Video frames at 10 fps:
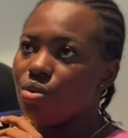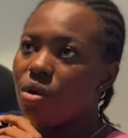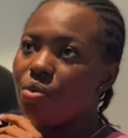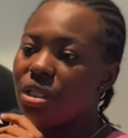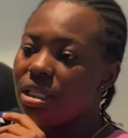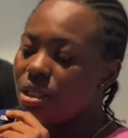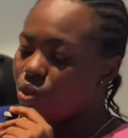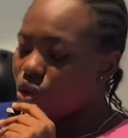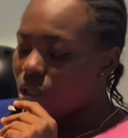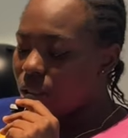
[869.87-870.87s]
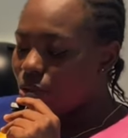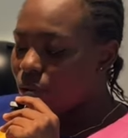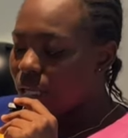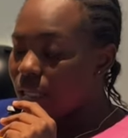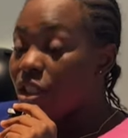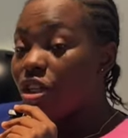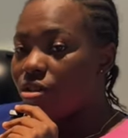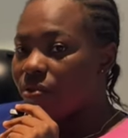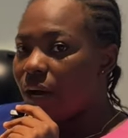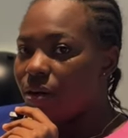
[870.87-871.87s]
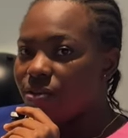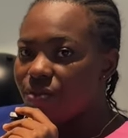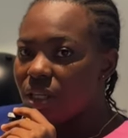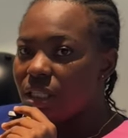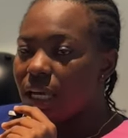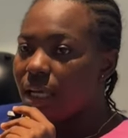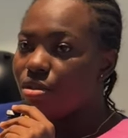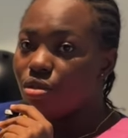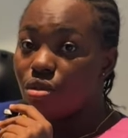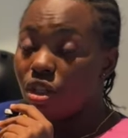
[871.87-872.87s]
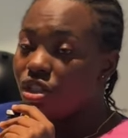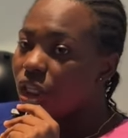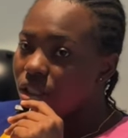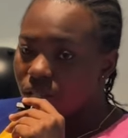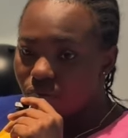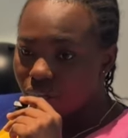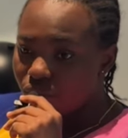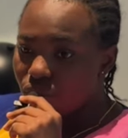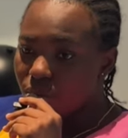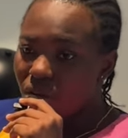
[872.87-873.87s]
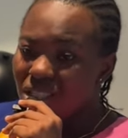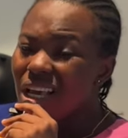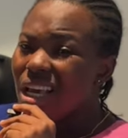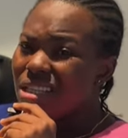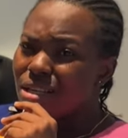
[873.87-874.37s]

So what we did is we just took a change of outfit and you just change the restroom because